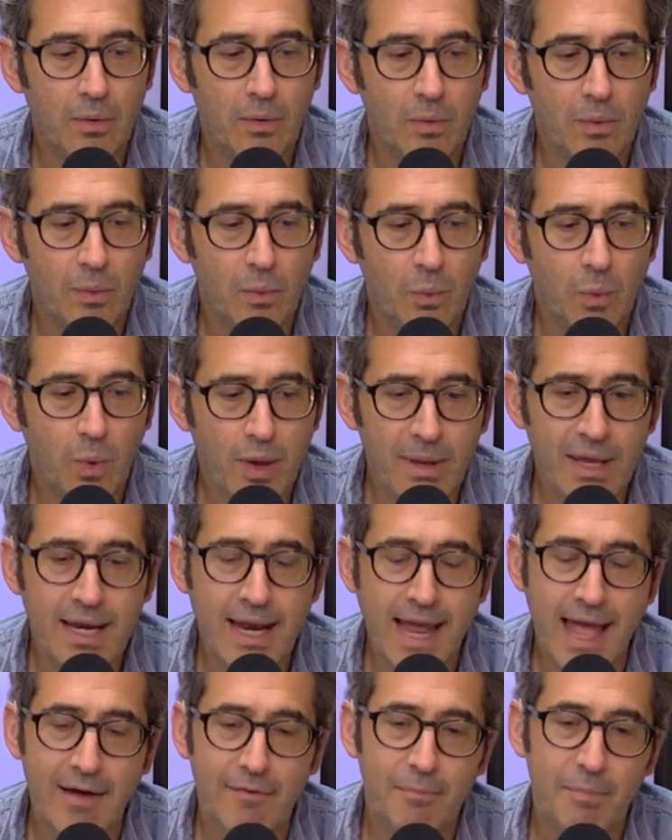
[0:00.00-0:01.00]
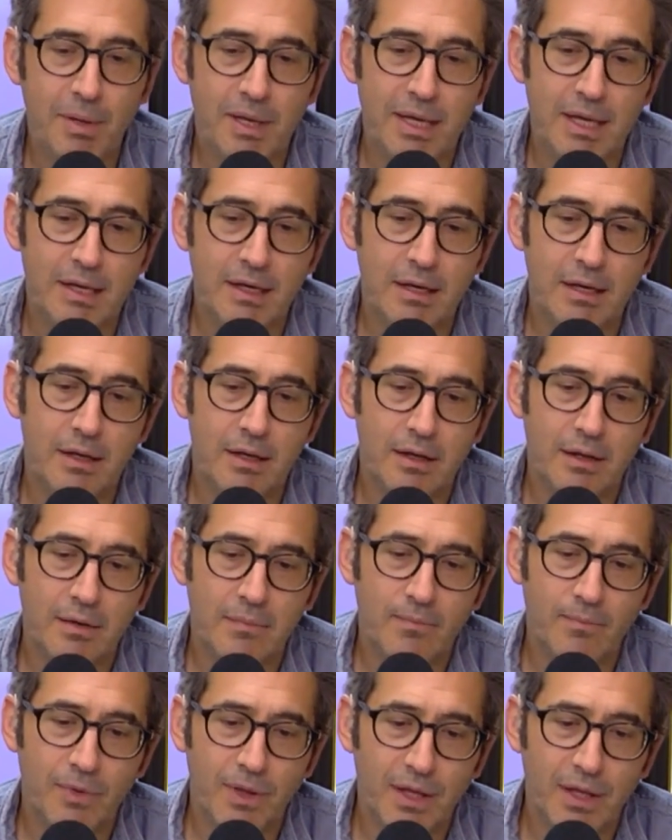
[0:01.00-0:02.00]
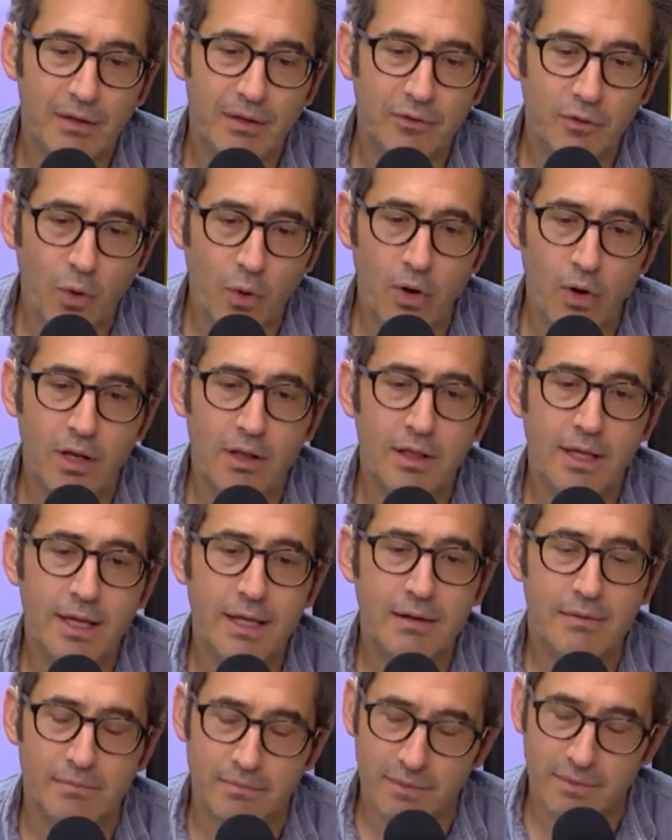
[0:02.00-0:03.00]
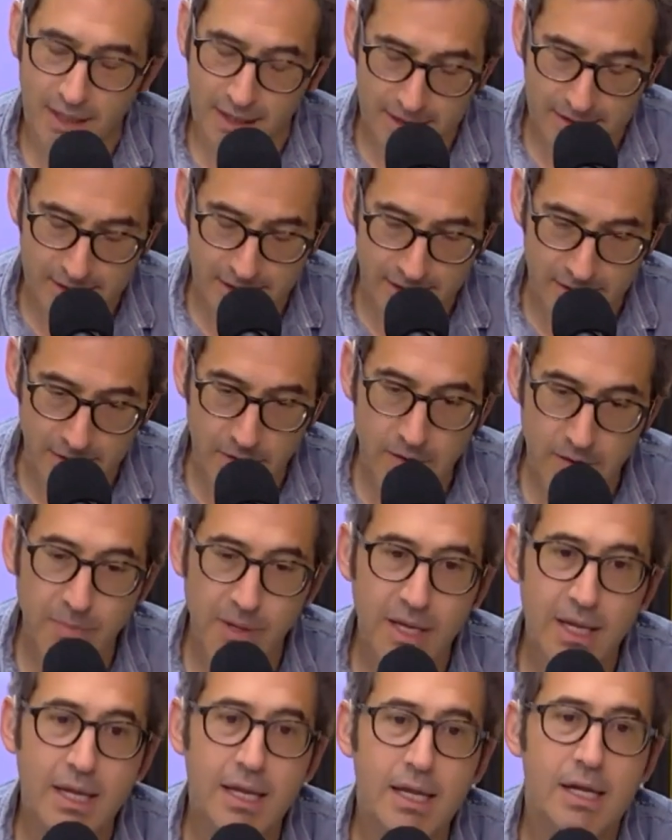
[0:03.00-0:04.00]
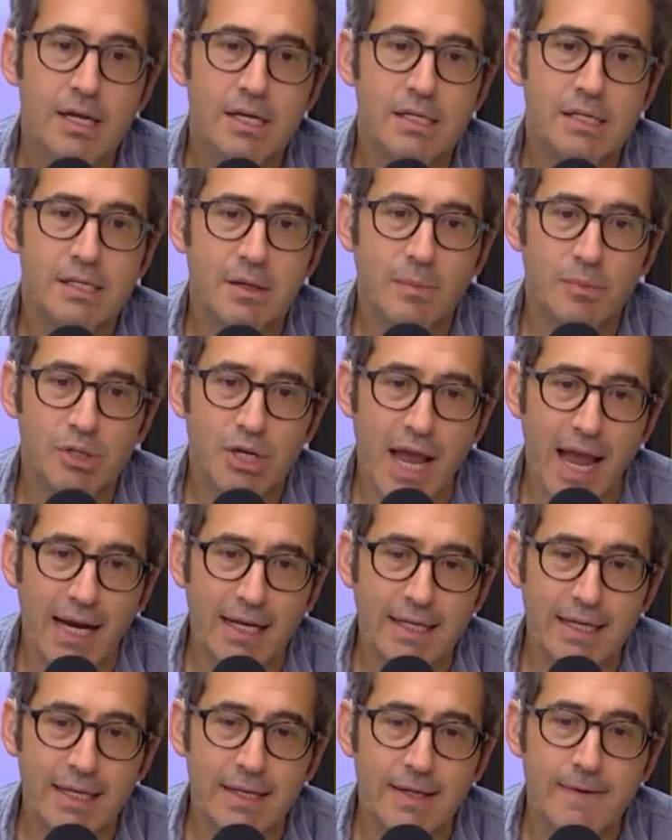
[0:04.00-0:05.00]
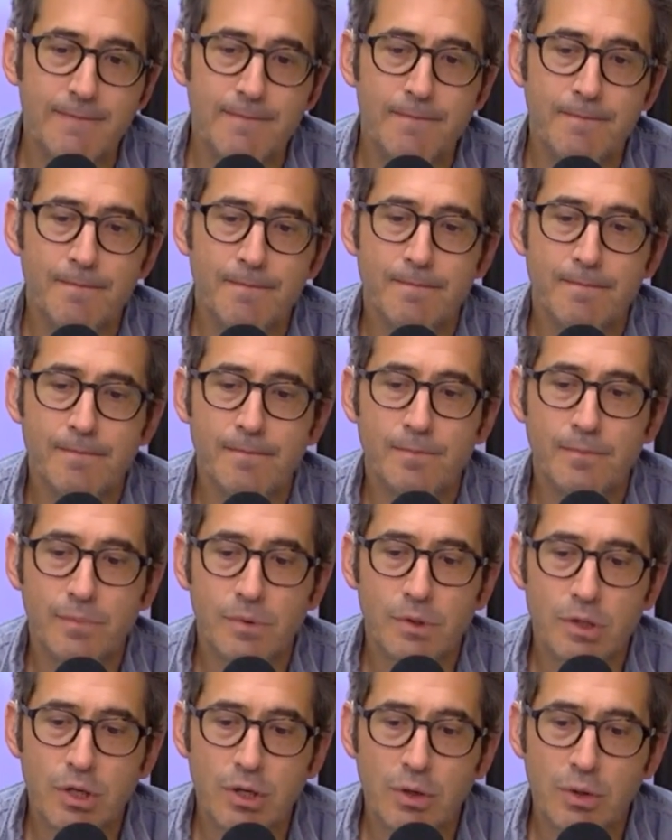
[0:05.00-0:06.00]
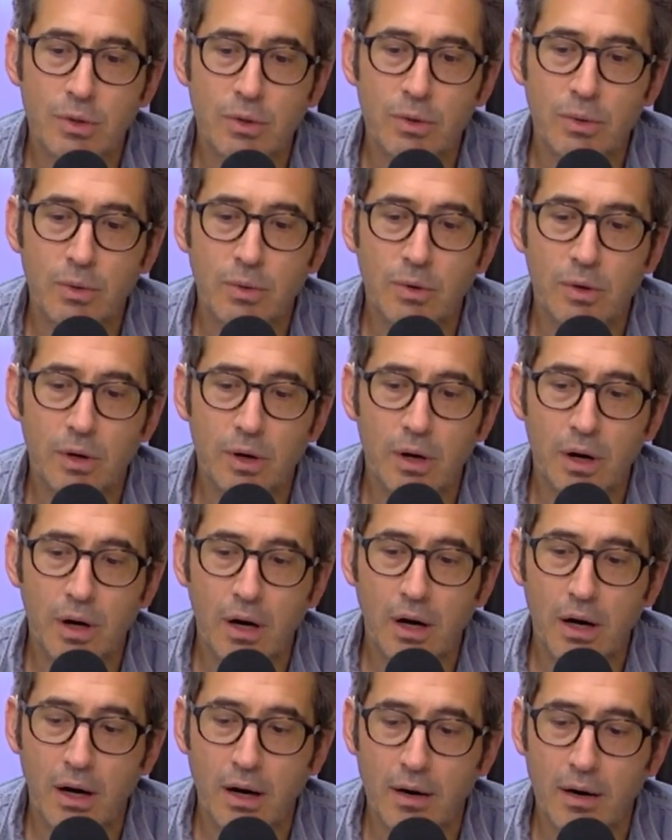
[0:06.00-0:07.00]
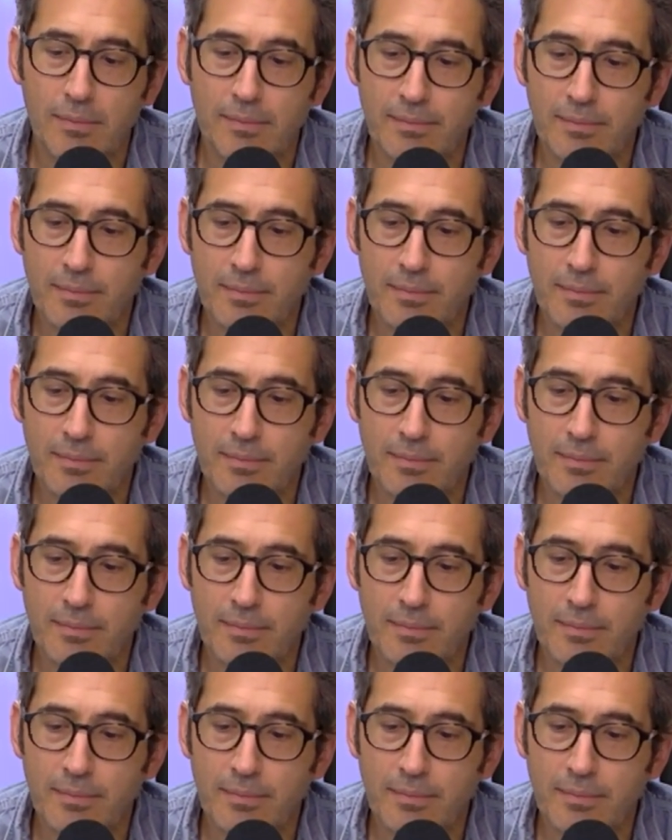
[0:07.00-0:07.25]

women have been historically, they continue to be subjected to um,